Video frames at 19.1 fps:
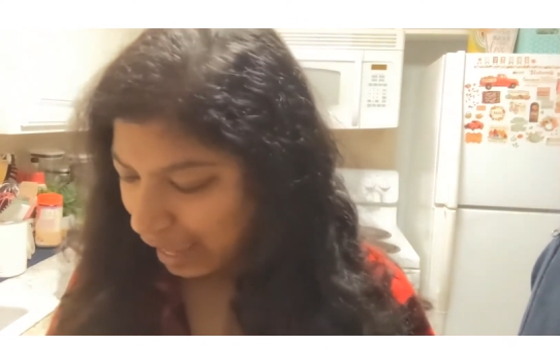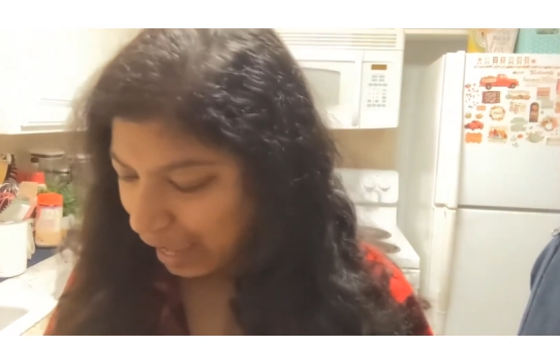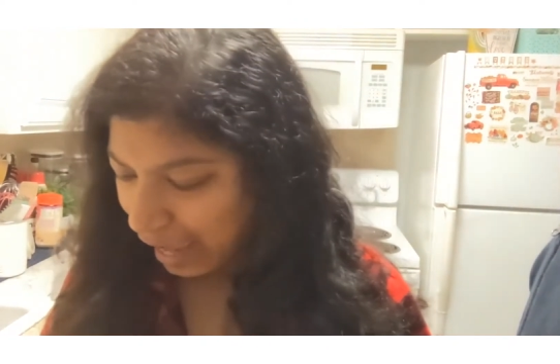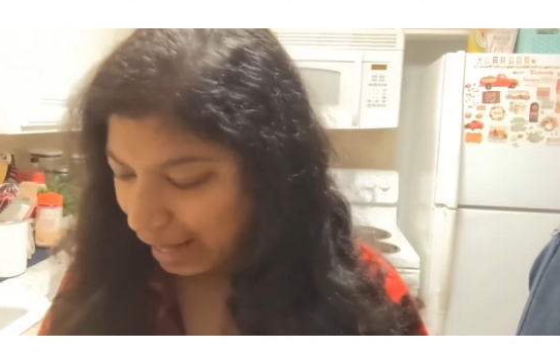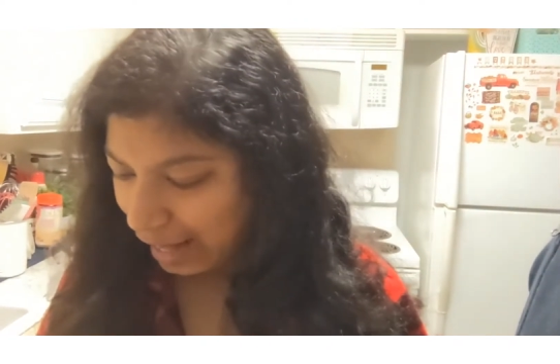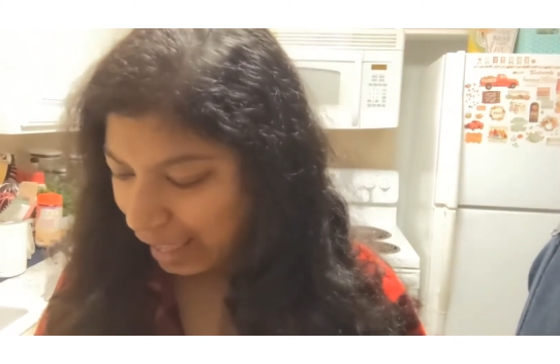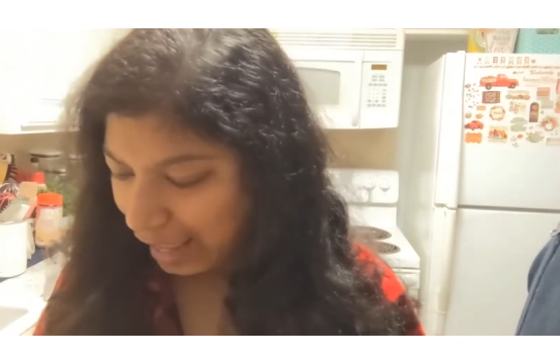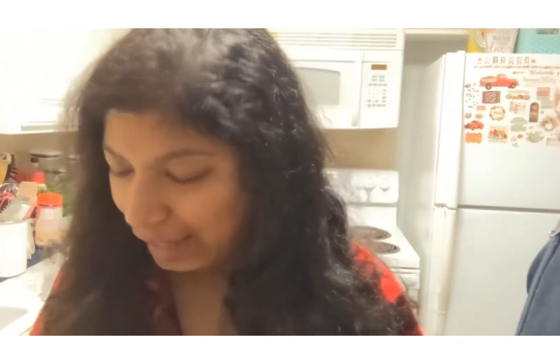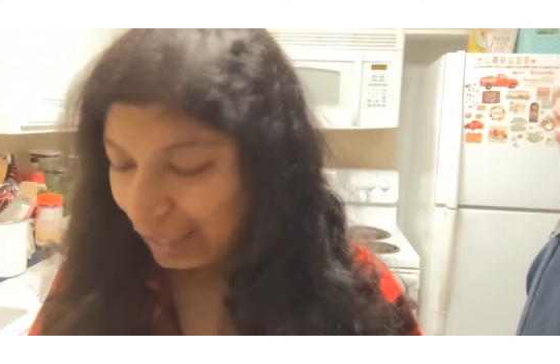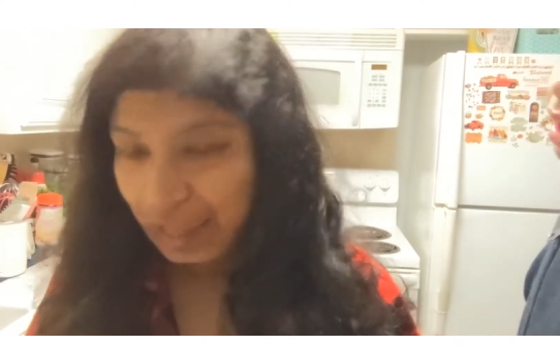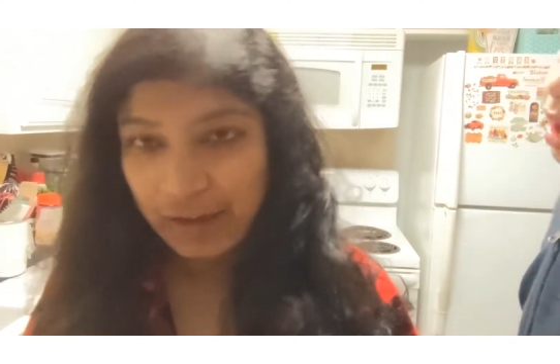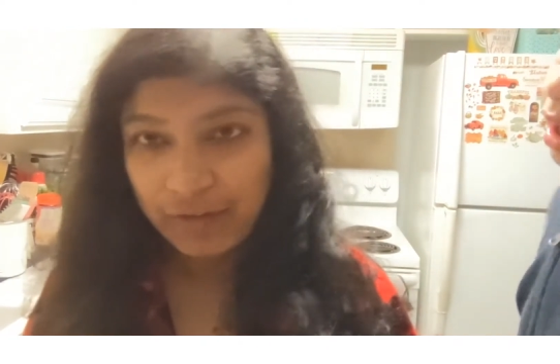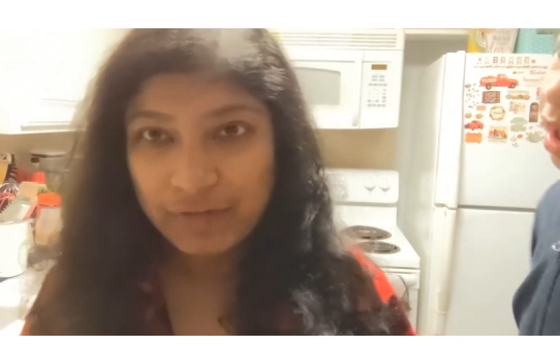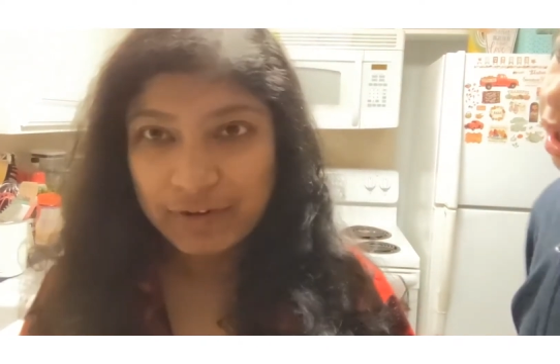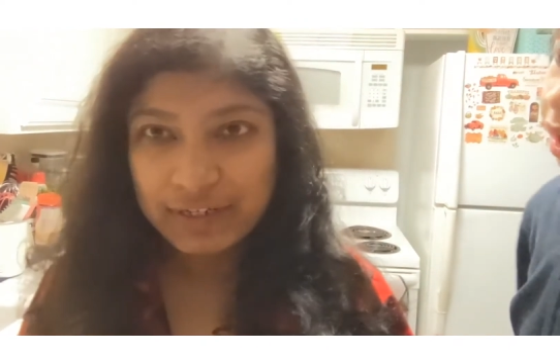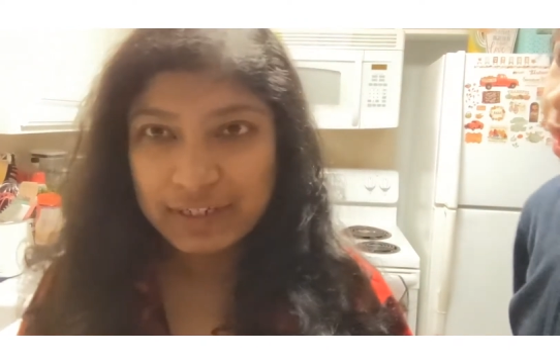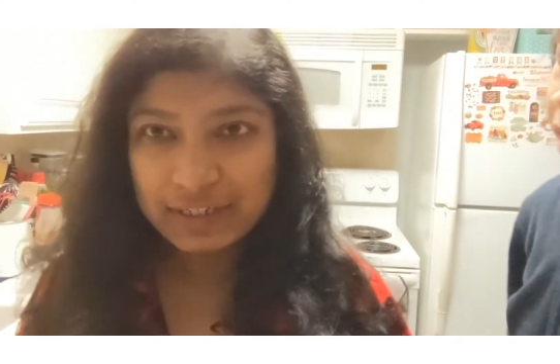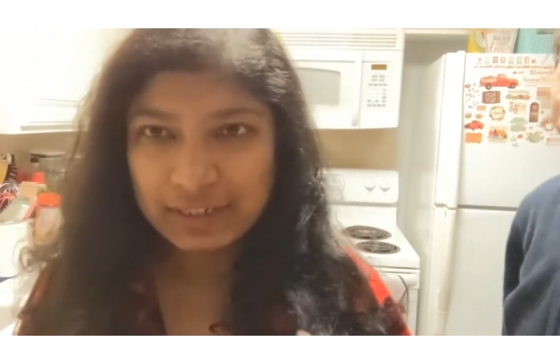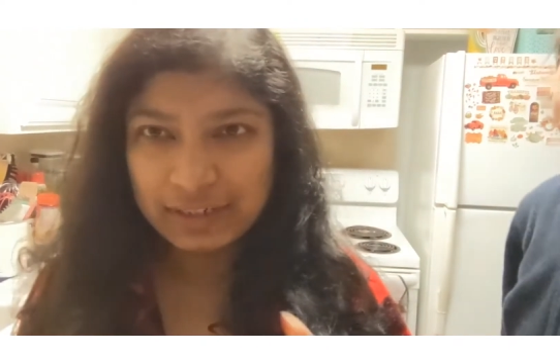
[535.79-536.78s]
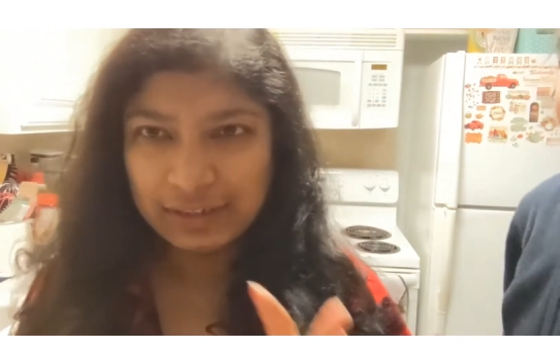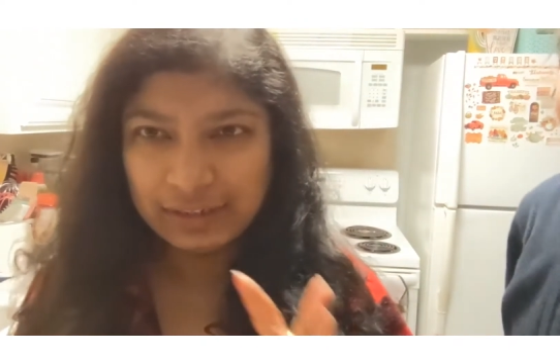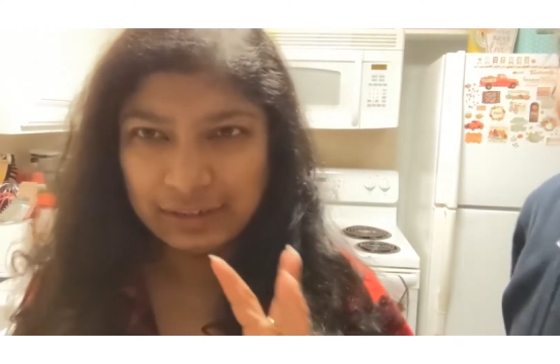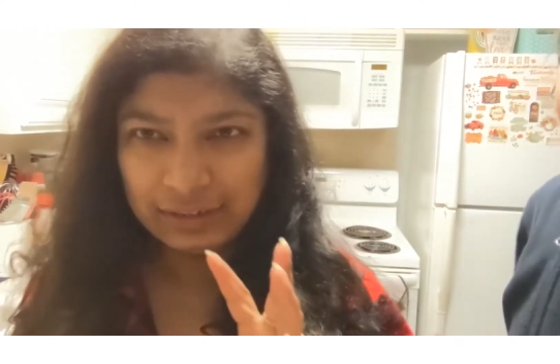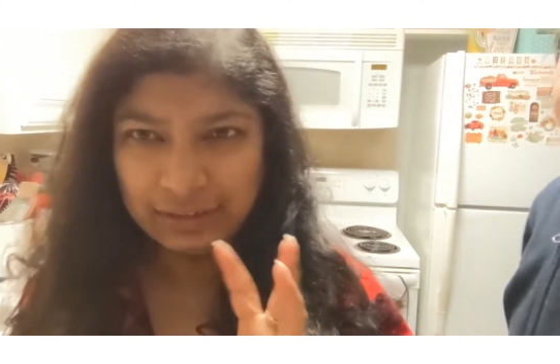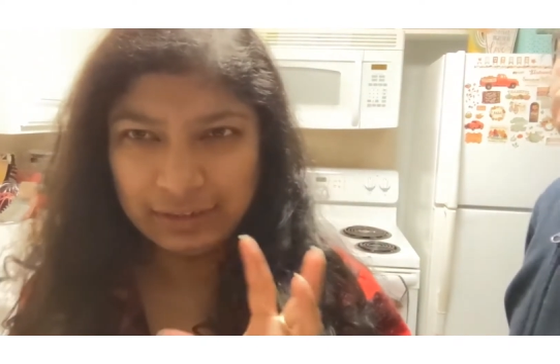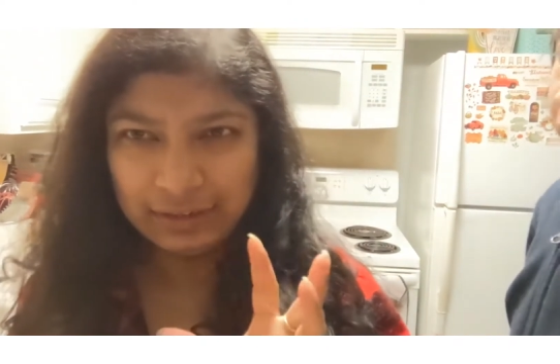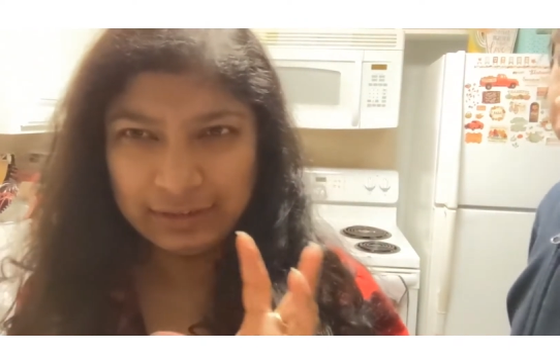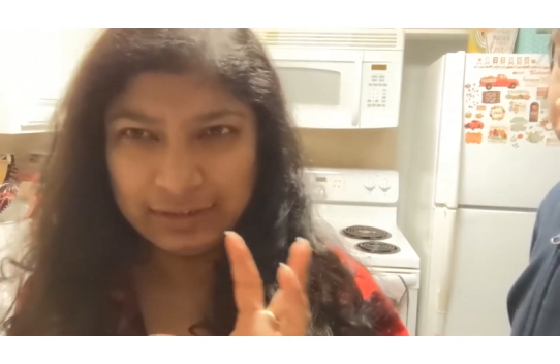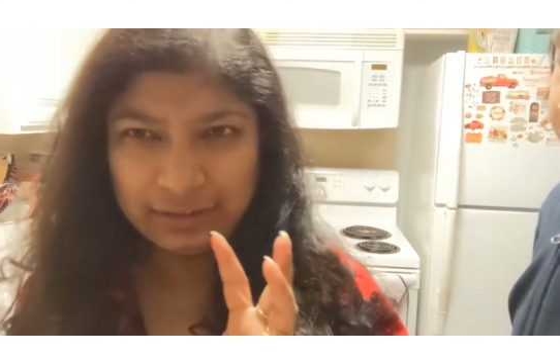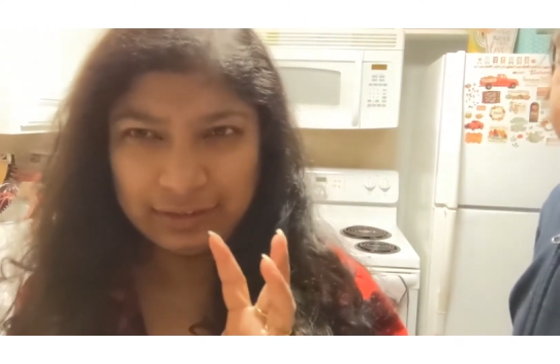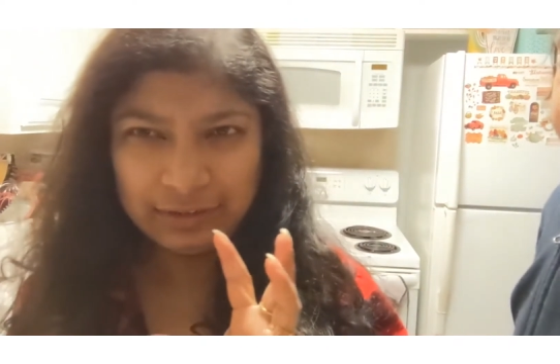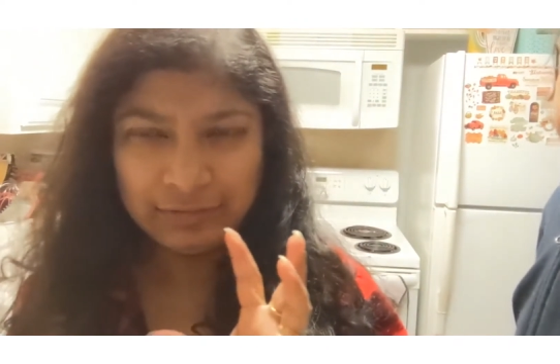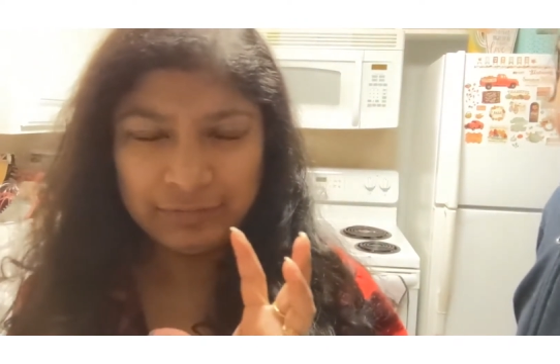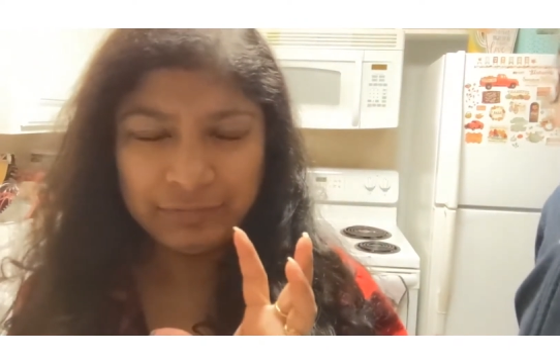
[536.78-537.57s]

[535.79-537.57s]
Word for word: and I gave it uh,